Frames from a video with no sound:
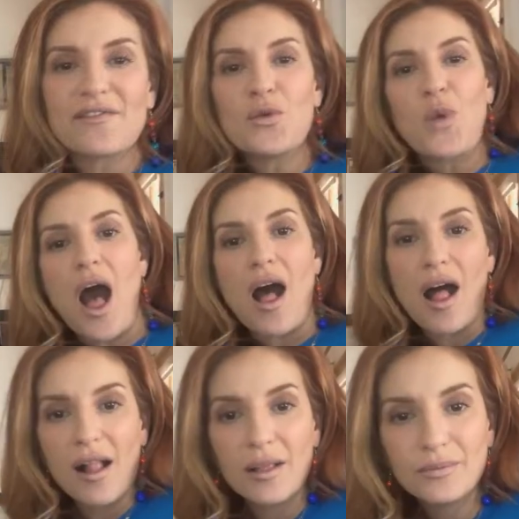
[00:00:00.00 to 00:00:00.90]
the
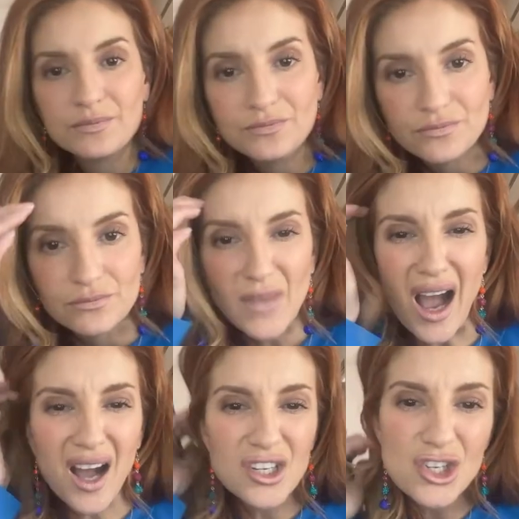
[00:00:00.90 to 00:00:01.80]
wall.
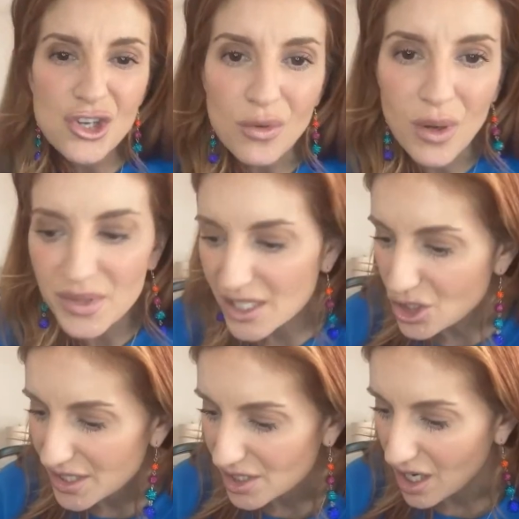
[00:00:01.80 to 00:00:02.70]
Oh, shoot, what was I
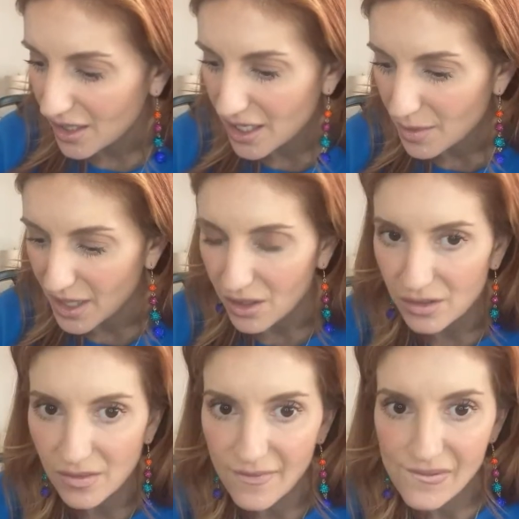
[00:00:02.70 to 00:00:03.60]
just talking
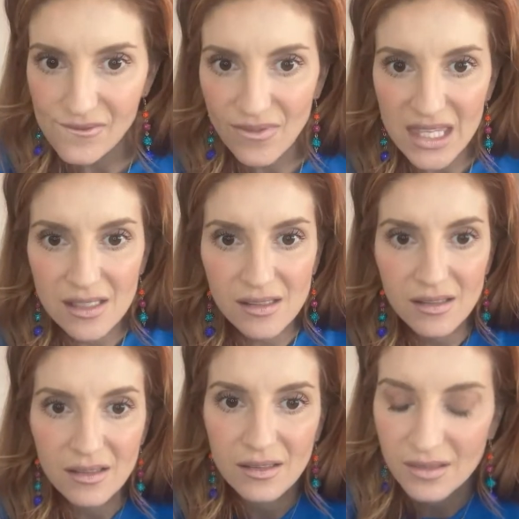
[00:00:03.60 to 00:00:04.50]
about?
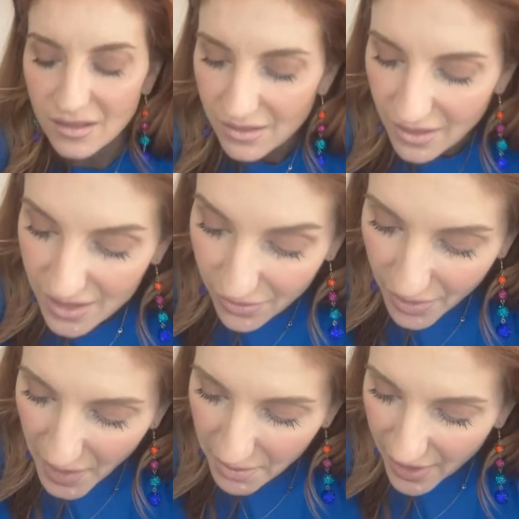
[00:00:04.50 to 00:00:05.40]
Let's
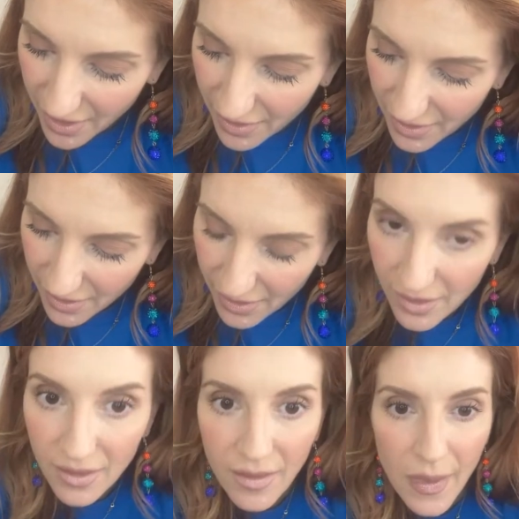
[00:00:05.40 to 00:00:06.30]
remember.
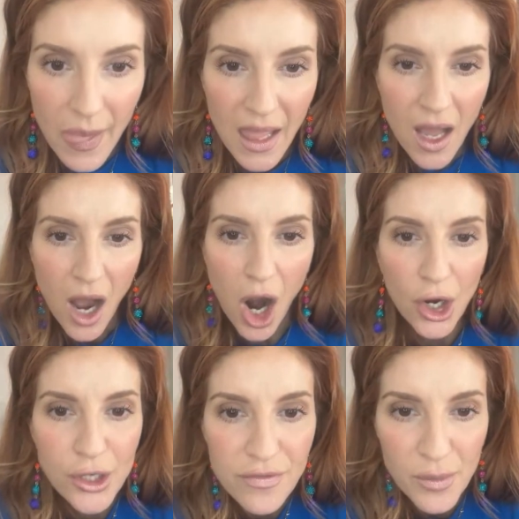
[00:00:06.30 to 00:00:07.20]
Are
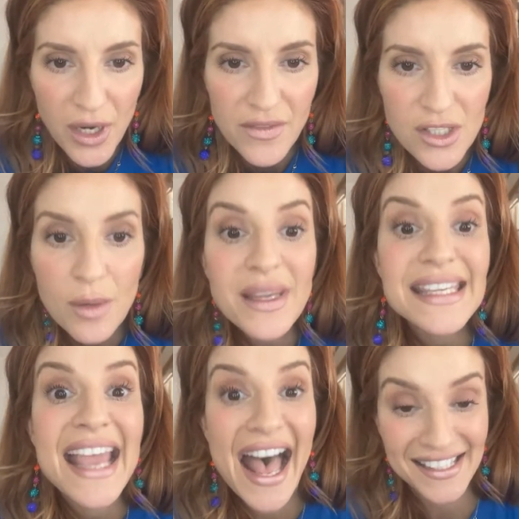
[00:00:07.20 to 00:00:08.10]
you from Ravensholm?
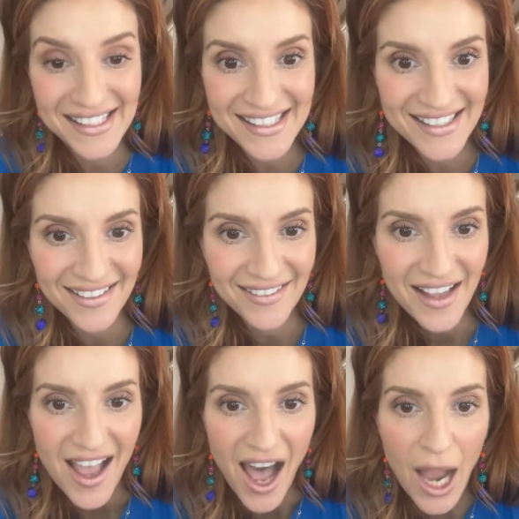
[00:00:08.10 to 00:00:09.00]
Yes.
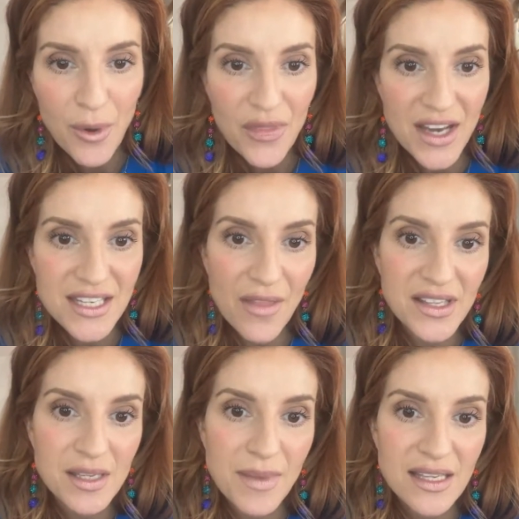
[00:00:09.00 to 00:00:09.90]
I wrote that down.
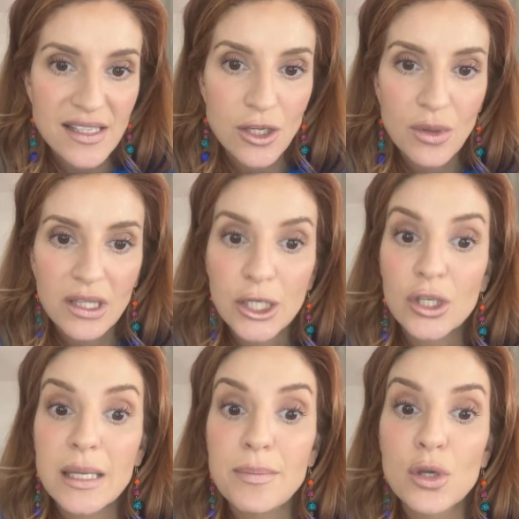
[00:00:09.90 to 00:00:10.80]
That's amazing. You were
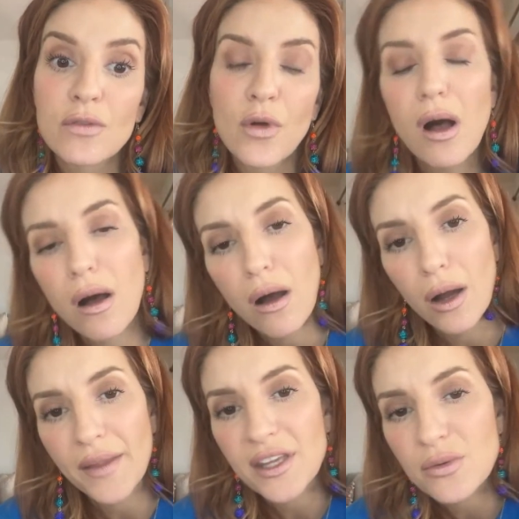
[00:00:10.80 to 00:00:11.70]
literally beautiful. Oh,
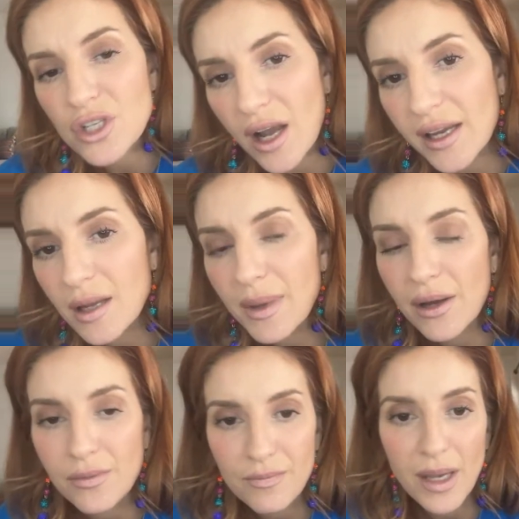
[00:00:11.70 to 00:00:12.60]
I think you were talking
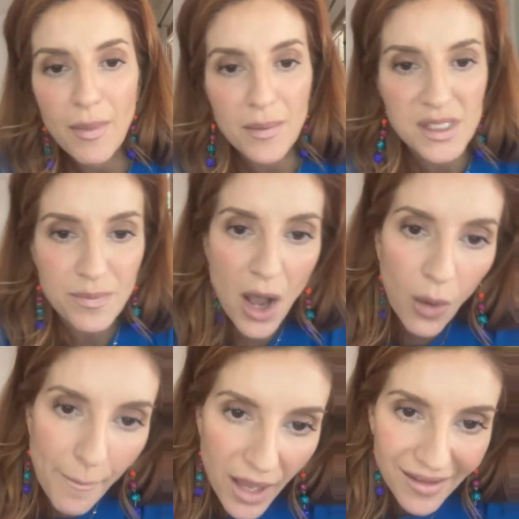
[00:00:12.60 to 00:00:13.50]
about my mom's
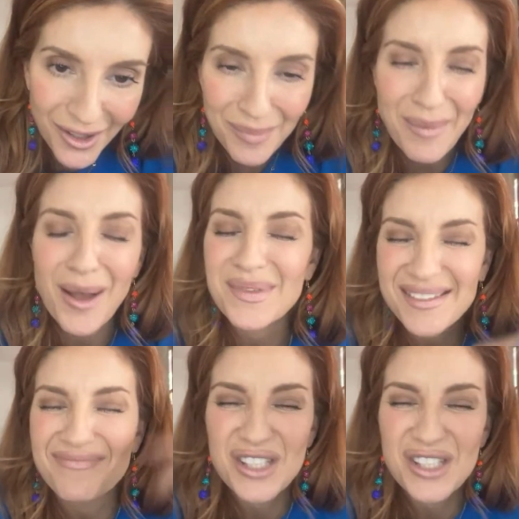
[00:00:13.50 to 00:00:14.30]
poem, or my mom's,